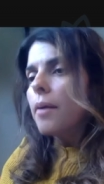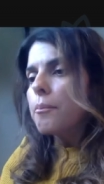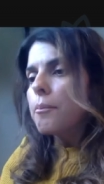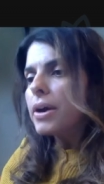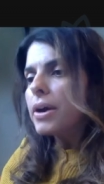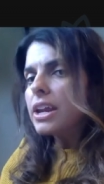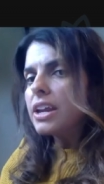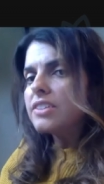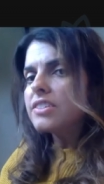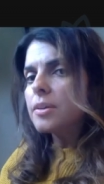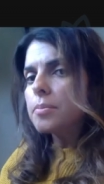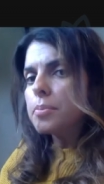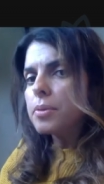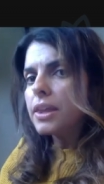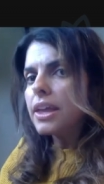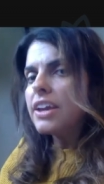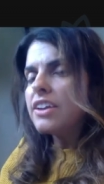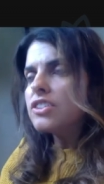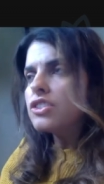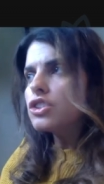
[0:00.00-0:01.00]
But it's a
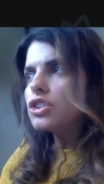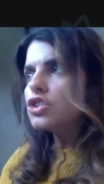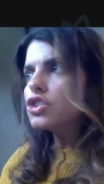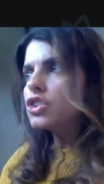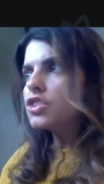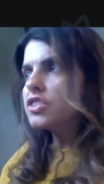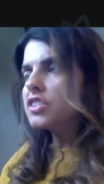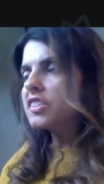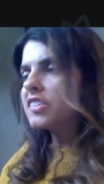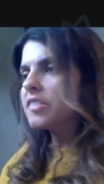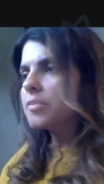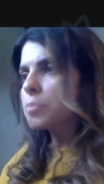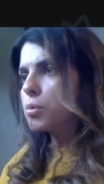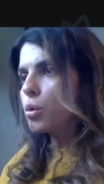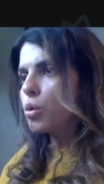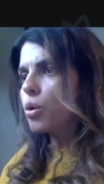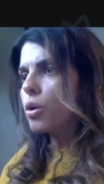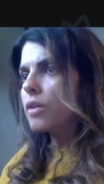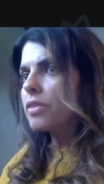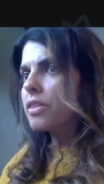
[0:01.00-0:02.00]
place to just
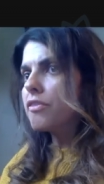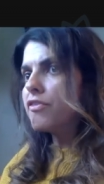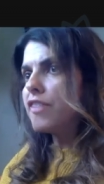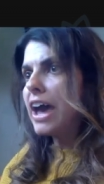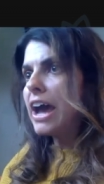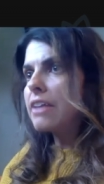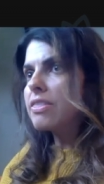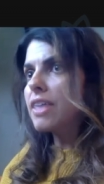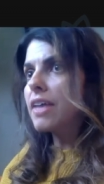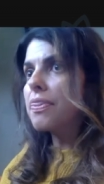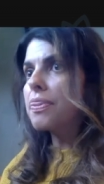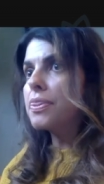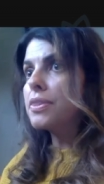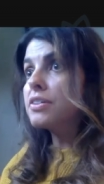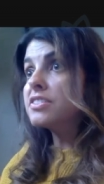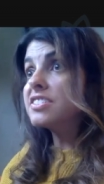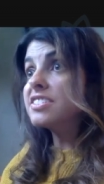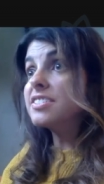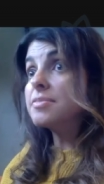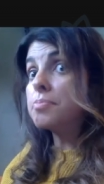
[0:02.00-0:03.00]
explore the fact that the
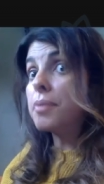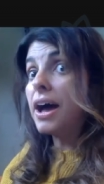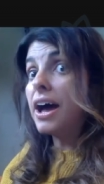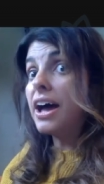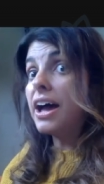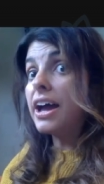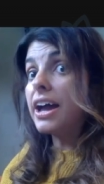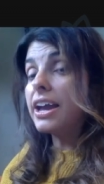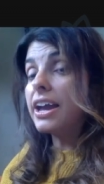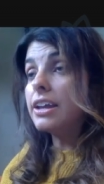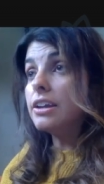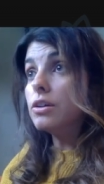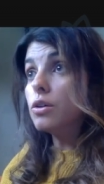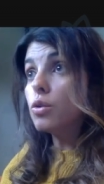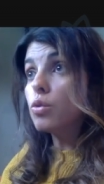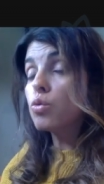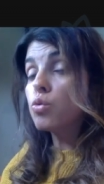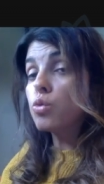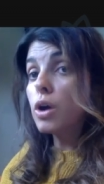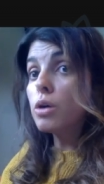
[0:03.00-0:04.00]
spine
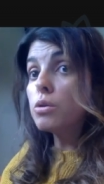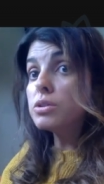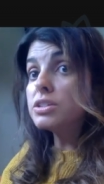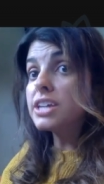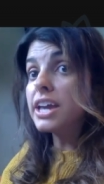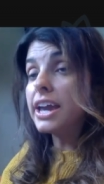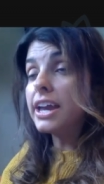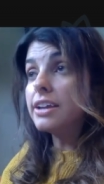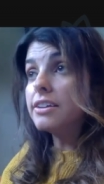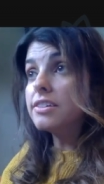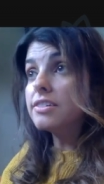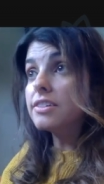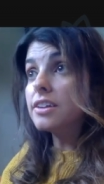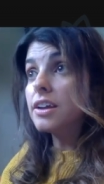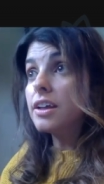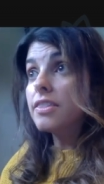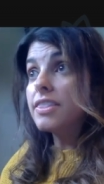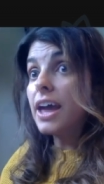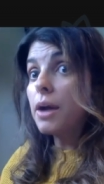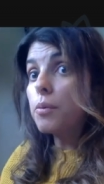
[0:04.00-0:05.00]
rotates,
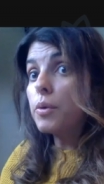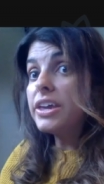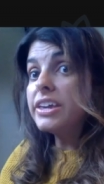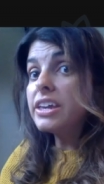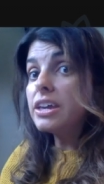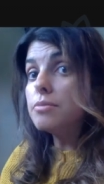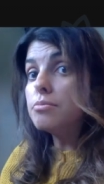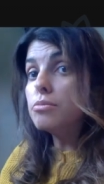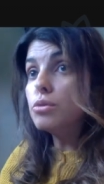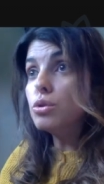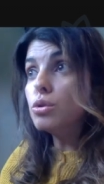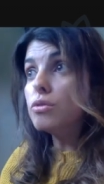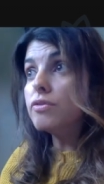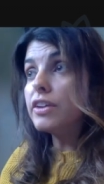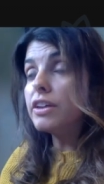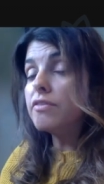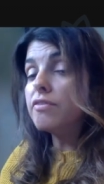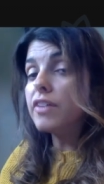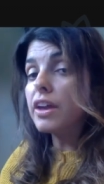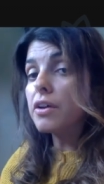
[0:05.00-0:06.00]
that we can move
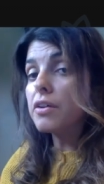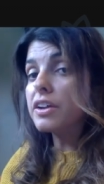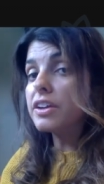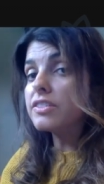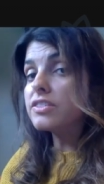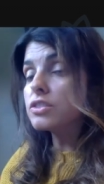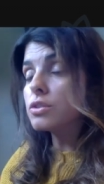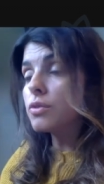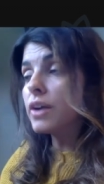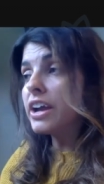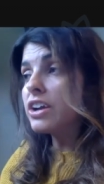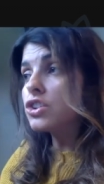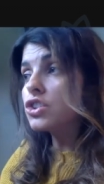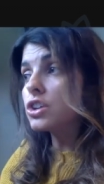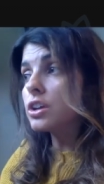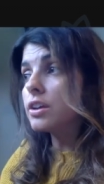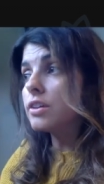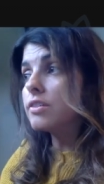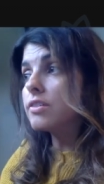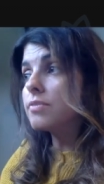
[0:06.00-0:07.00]
in various
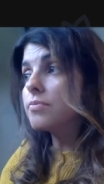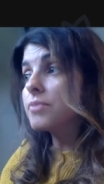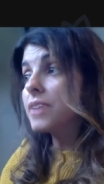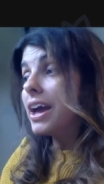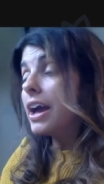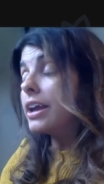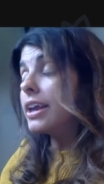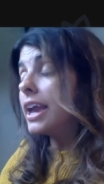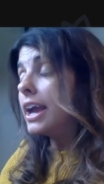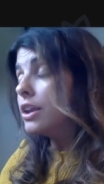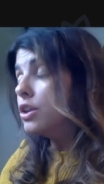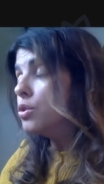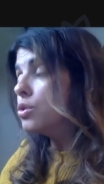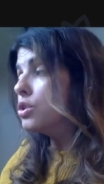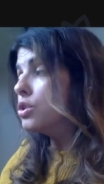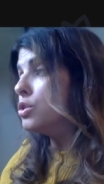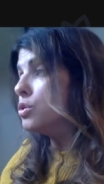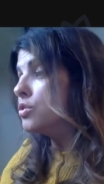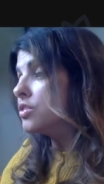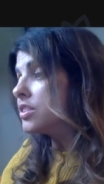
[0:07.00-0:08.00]
directions. Again, you
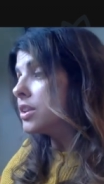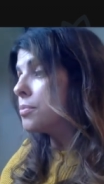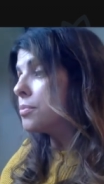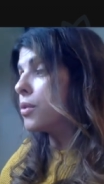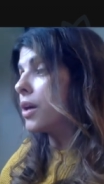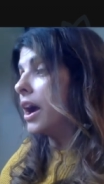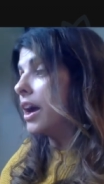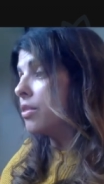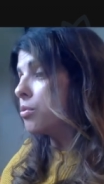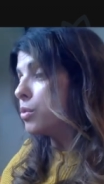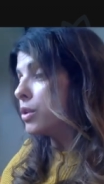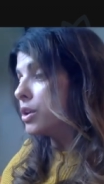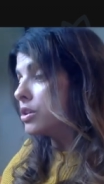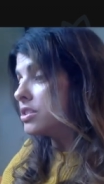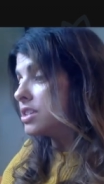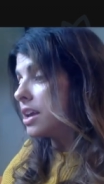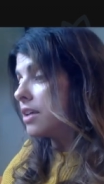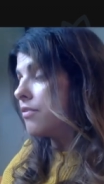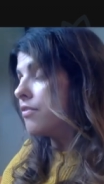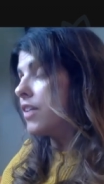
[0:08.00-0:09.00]
could use the breath. We could
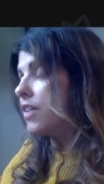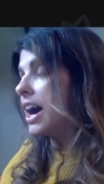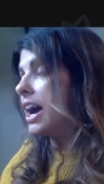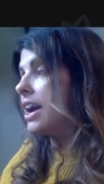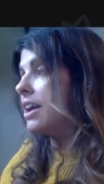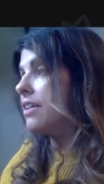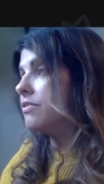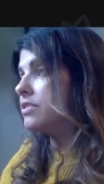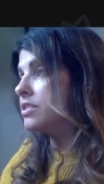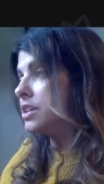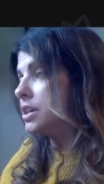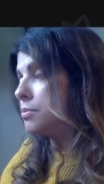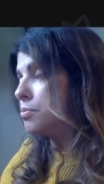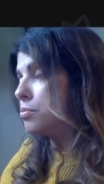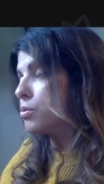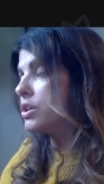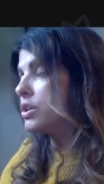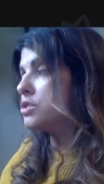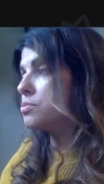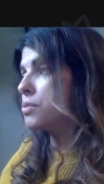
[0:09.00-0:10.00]
take five deep,
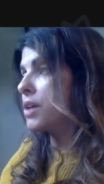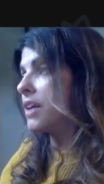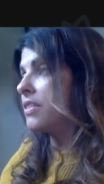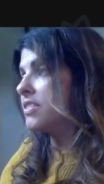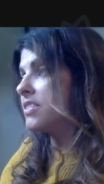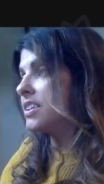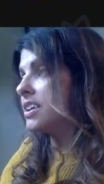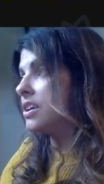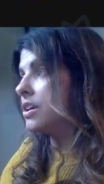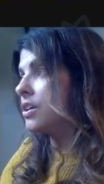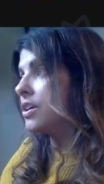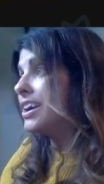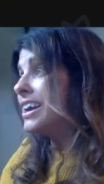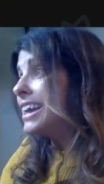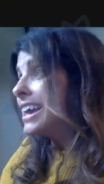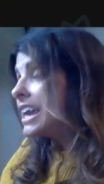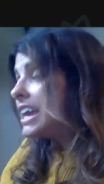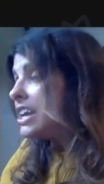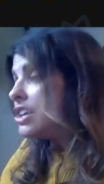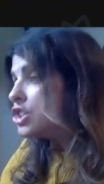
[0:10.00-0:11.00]
rich breaths here.
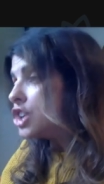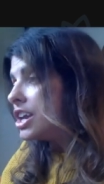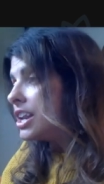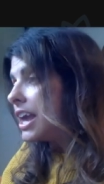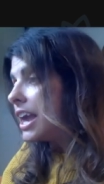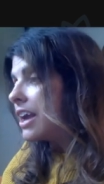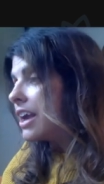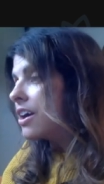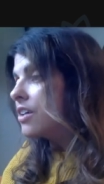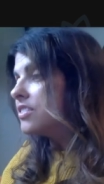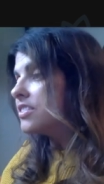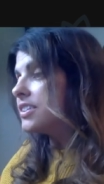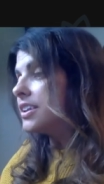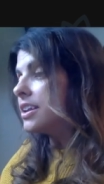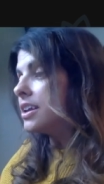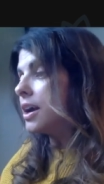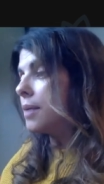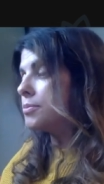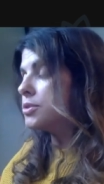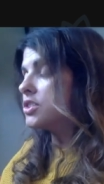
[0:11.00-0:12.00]
Each inhale,
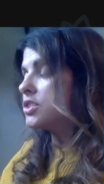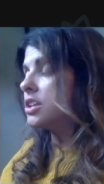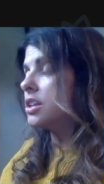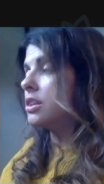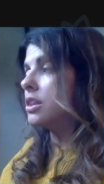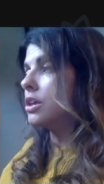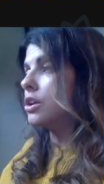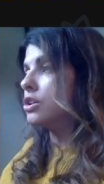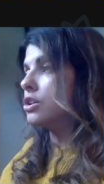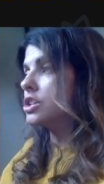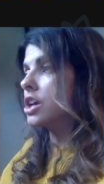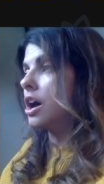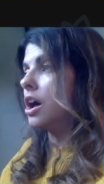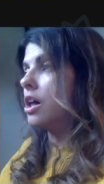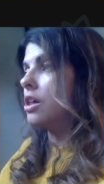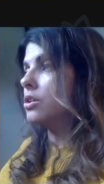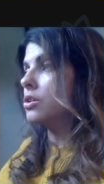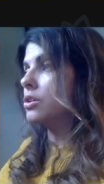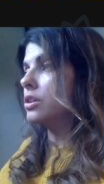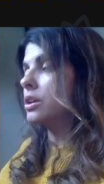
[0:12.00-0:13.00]
sitting up just a little
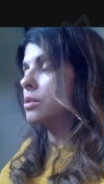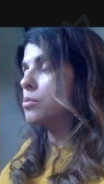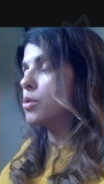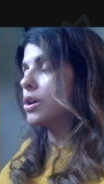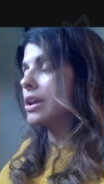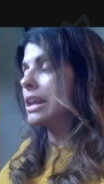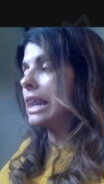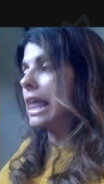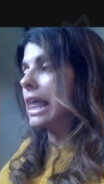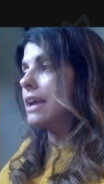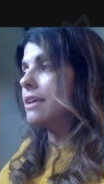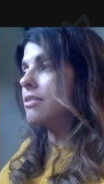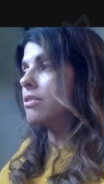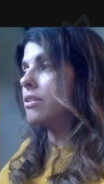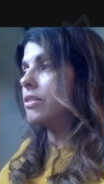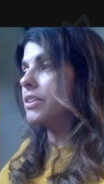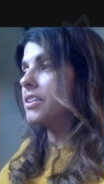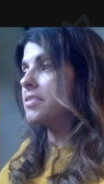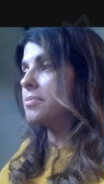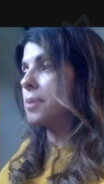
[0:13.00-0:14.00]
taller, a little more length
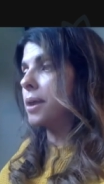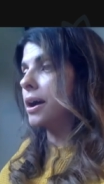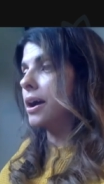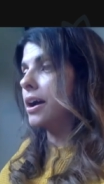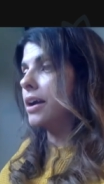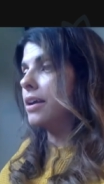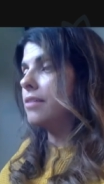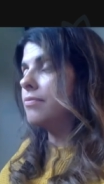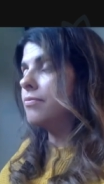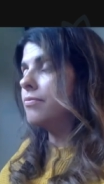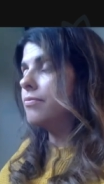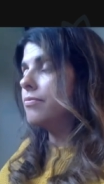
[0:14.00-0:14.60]
in the spine.